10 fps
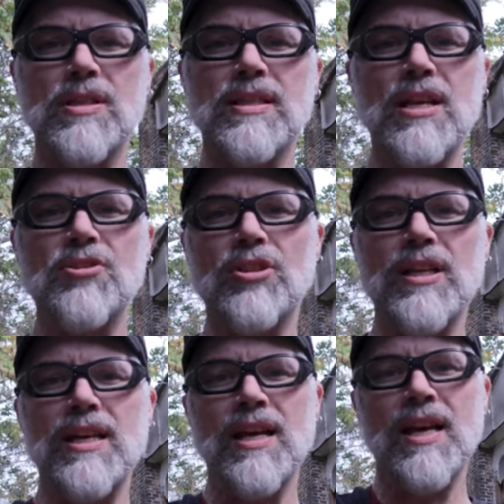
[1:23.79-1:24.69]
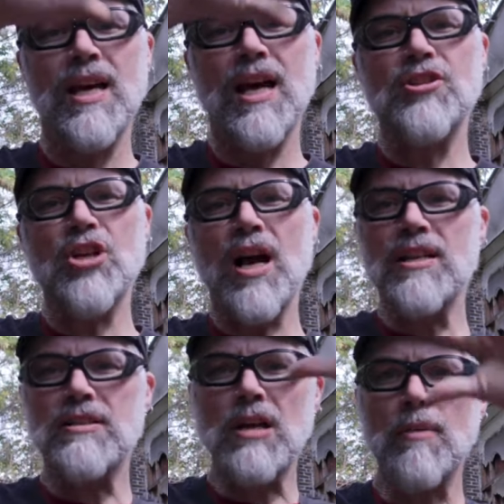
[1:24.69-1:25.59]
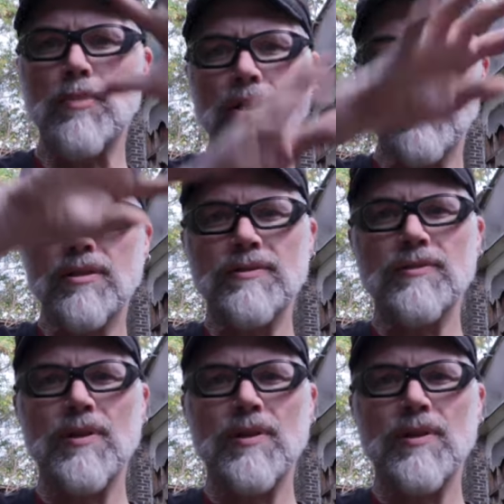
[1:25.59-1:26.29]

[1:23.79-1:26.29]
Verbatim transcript: essentially a giant tumbler